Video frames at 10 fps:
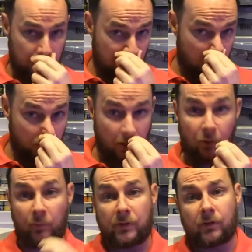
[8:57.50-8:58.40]
Don't
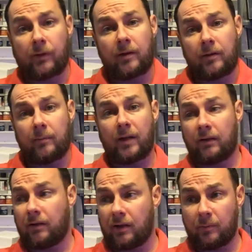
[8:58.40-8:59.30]
hold me to it. It might
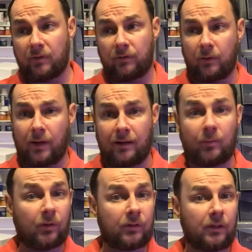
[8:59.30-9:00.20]
not happen for a while,
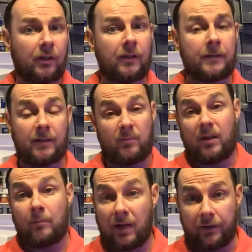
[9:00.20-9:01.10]
but
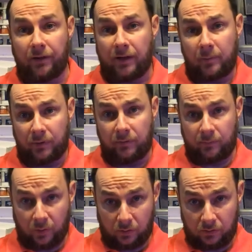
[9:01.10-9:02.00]
it might not happen.
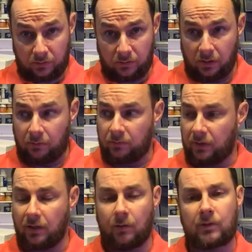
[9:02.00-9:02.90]
But
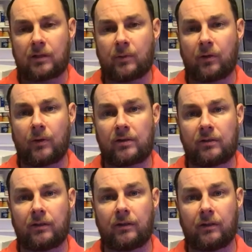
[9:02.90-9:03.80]
you can always ask me the
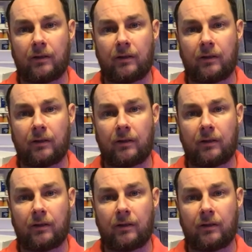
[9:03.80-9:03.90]
question,